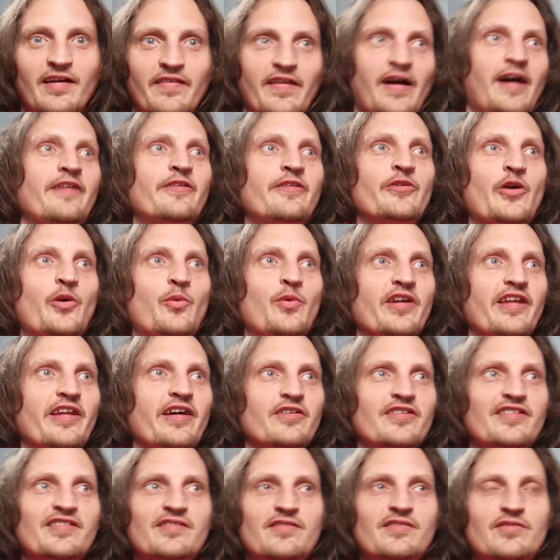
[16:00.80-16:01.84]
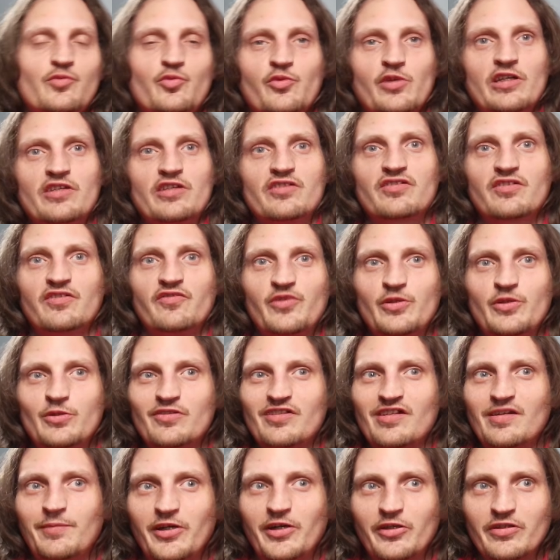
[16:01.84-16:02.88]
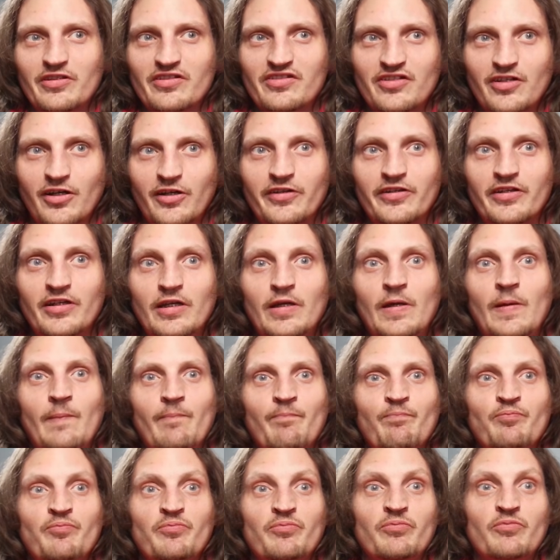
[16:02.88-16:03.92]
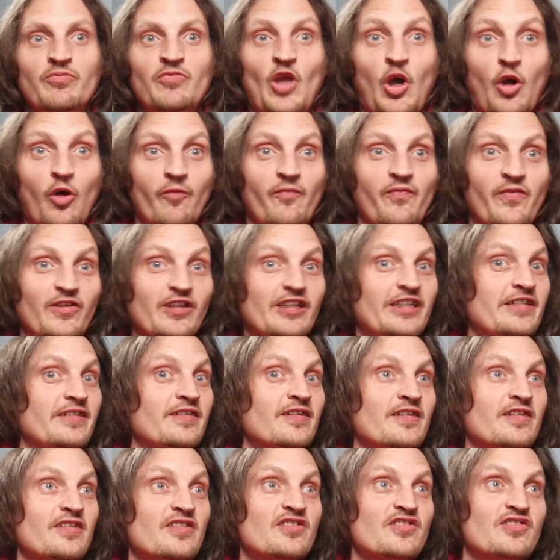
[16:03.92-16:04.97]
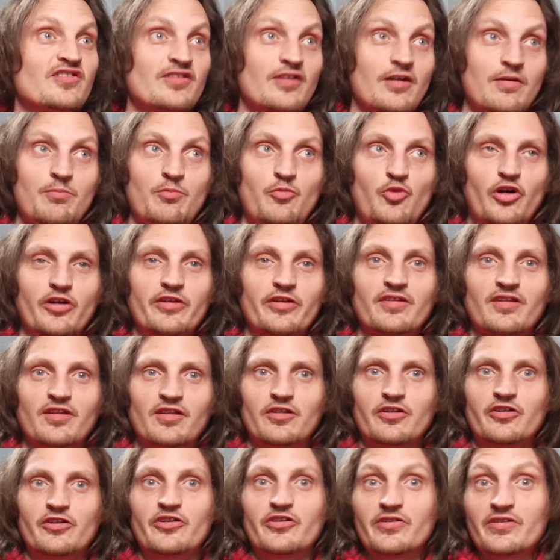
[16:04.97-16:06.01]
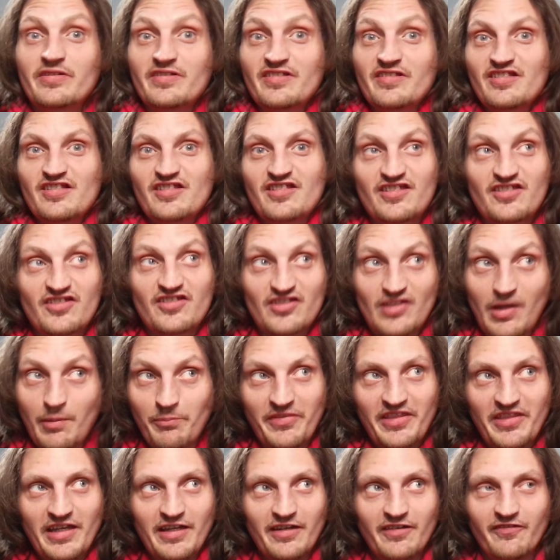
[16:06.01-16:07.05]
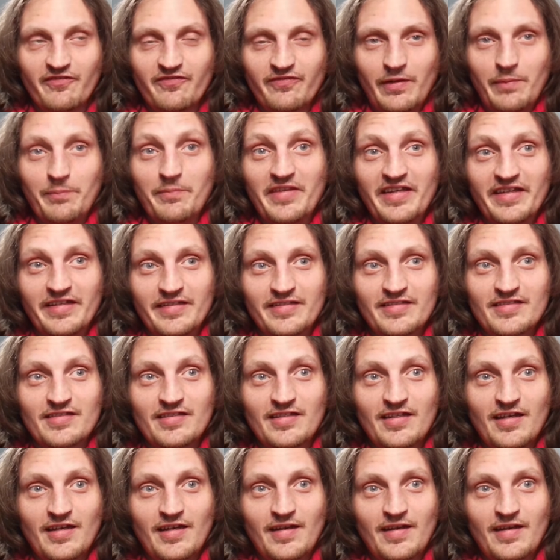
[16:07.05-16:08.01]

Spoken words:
I don't know what else is confusing about this card. Hopefully, someone learned something from this.